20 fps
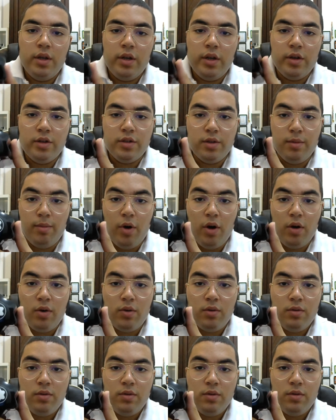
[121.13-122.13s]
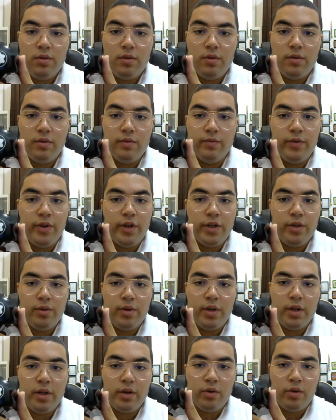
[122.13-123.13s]
Here's the bottle. Very
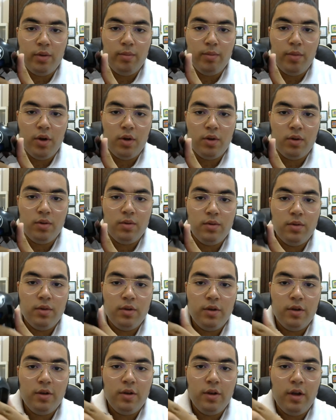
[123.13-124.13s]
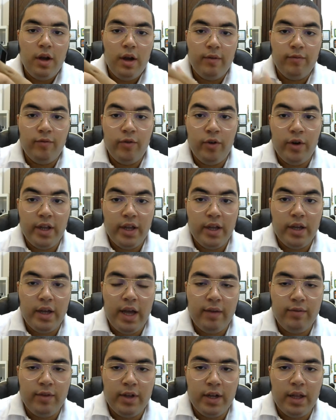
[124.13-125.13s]
unique looking bottle and very
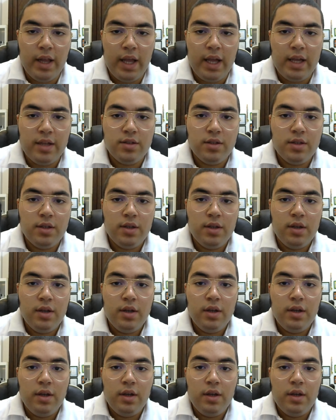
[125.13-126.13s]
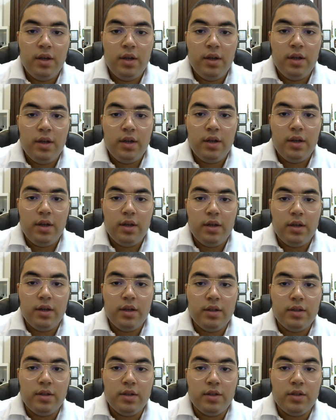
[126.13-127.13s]
heavy glass.
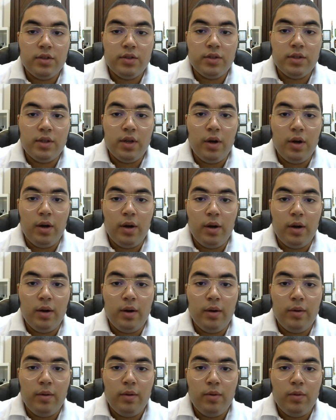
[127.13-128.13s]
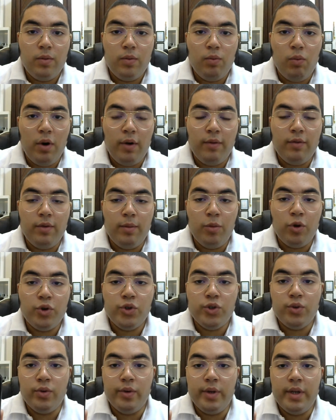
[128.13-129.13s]
This is one of the
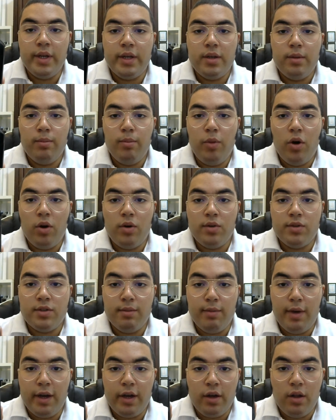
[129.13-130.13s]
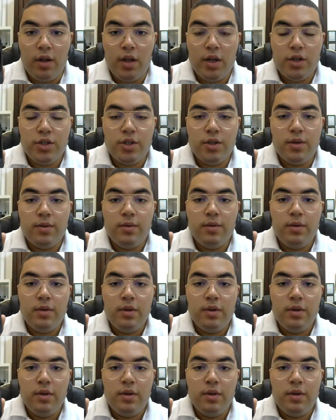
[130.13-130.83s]
most unique bottles in my collection.